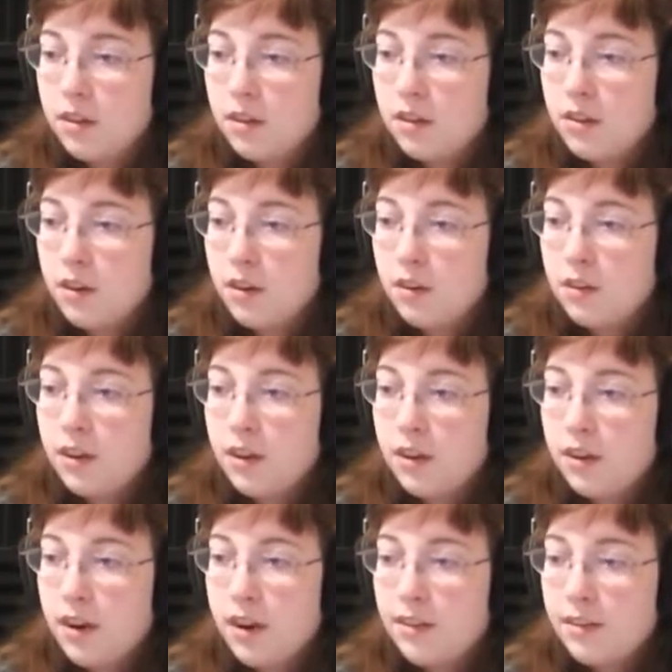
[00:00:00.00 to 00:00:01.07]
The Dark
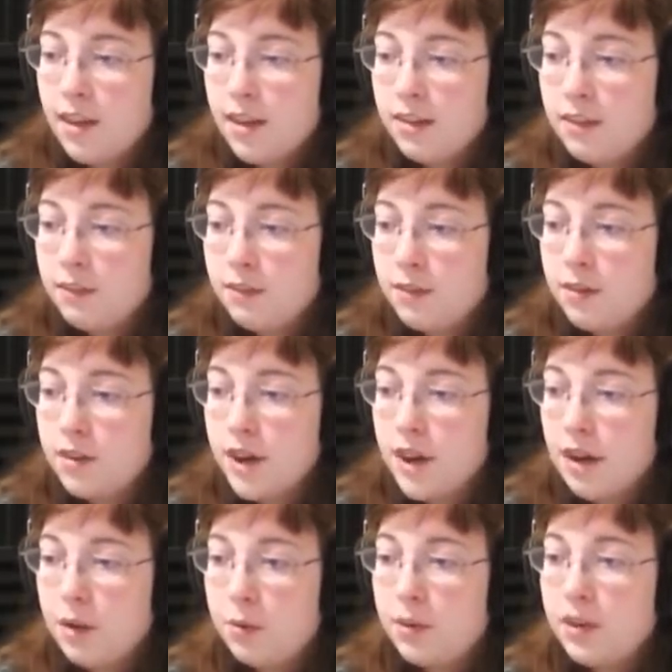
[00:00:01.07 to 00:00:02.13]
Terror has ended for
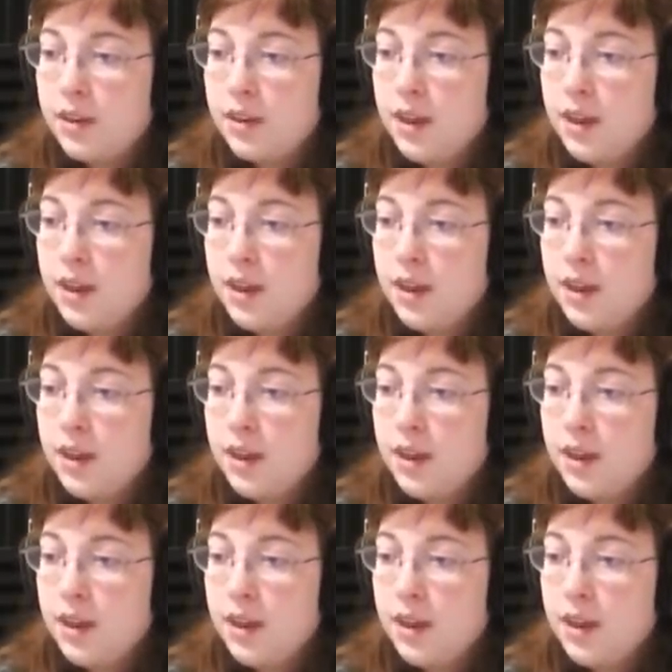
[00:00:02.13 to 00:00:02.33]
now.